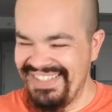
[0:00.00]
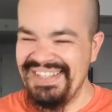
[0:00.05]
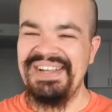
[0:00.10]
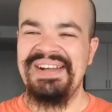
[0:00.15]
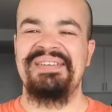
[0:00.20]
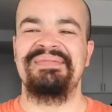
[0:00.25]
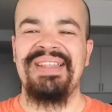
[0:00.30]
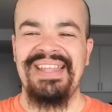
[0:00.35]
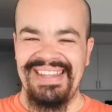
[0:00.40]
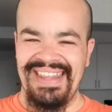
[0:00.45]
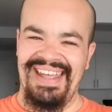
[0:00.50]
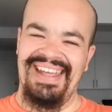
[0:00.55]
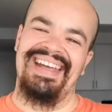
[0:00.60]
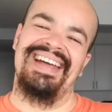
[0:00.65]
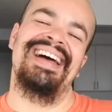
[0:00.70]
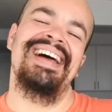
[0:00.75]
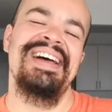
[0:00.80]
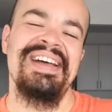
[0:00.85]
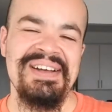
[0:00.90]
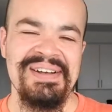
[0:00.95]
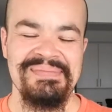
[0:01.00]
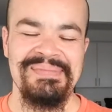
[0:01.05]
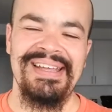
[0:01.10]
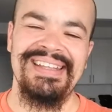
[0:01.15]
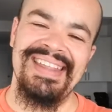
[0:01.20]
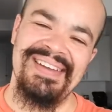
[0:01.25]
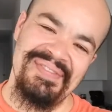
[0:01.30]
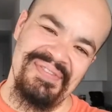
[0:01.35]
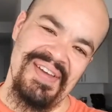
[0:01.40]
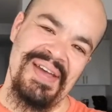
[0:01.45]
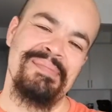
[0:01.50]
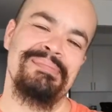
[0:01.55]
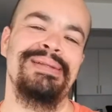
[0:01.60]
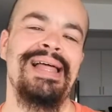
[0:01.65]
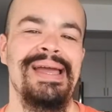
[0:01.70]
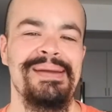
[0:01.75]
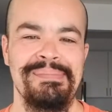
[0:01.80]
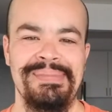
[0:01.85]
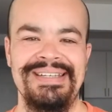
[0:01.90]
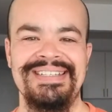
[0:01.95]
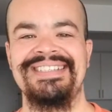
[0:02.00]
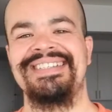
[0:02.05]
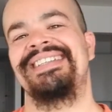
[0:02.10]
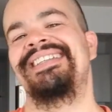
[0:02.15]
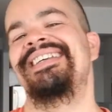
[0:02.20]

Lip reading: I'm like that fat black bitch.